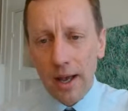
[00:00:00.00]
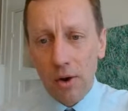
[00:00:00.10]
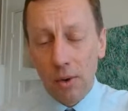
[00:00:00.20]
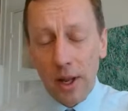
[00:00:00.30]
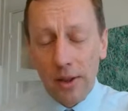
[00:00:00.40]

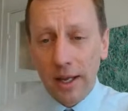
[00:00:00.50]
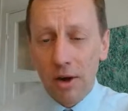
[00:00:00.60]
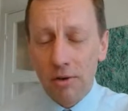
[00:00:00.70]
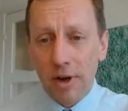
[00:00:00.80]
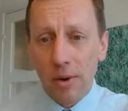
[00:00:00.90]
or where the
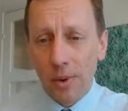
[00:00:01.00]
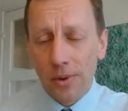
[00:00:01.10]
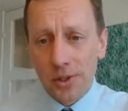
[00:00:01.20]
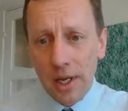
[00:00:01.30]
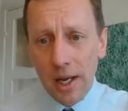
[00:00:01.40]
gilt rate
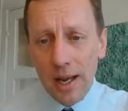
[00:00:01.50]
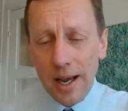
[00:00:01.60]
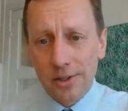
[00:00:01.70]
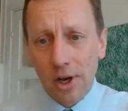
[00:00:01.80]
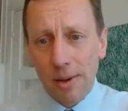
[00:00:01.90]
was
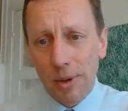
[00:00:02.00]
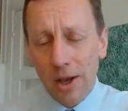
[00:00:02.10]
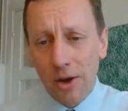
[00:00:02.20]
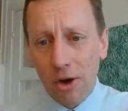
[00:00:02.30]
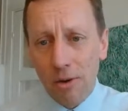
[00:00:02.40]
at
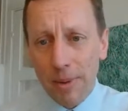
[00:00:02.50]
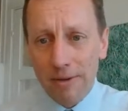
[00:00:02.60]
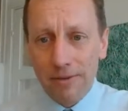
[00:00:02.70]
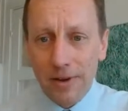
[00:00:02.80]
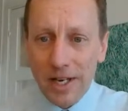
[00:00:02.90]
IPO going back
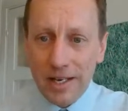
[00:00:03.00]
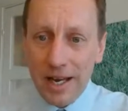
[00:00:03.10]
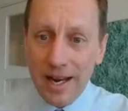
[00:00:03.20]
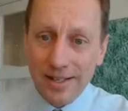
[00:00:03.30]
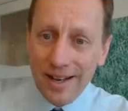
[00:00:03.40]
15
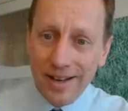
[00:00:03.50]
years.